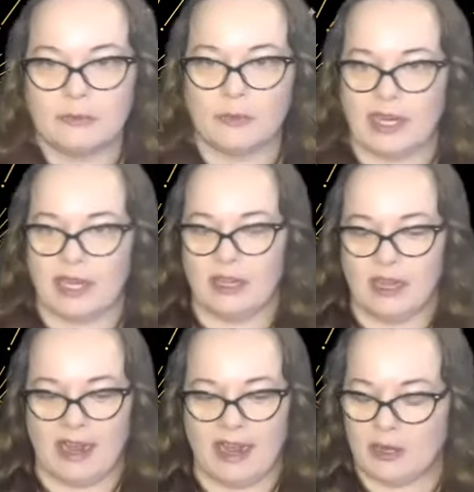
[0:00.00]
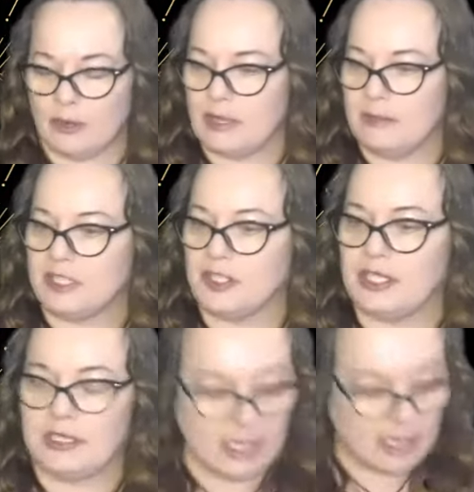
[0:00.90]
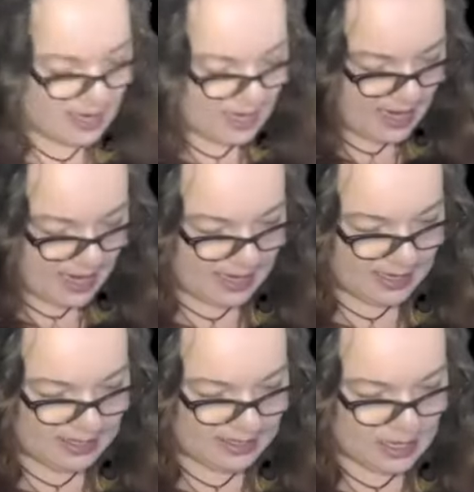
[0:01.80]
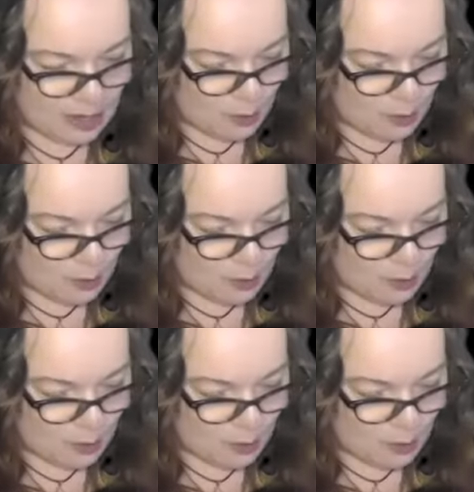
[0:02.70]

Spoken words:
that I had already mentioned. And